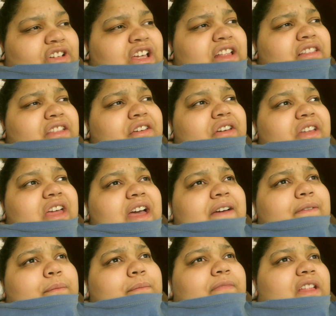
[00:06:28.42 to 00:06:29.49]
I literally
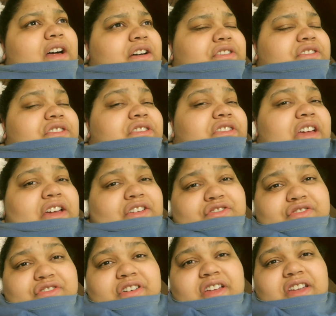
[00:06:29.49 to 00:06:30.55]
haven't vlogged
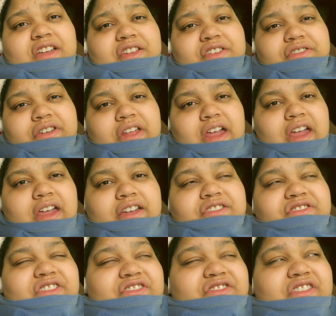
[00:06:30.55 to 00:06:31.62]
yesterday and today
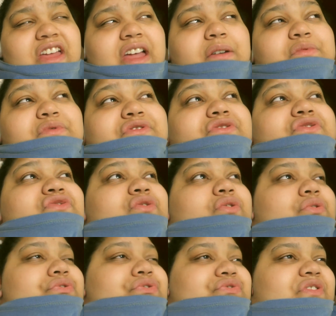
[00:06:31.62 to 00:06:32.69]
because yesterday I was
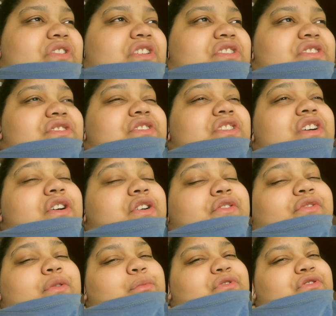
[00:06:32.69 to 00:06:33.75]
so drained
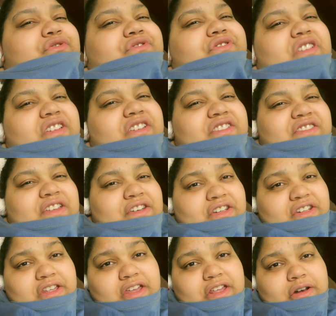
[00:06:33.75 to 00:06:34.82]
from Tuesday because I
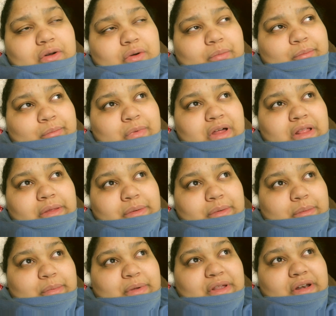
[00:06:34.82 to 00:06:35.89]
did get home a
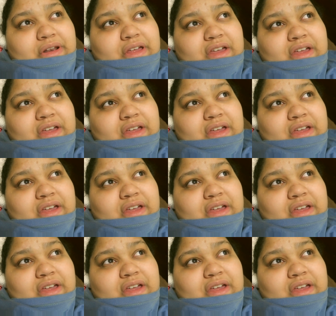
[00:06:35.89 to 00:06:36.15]
little bit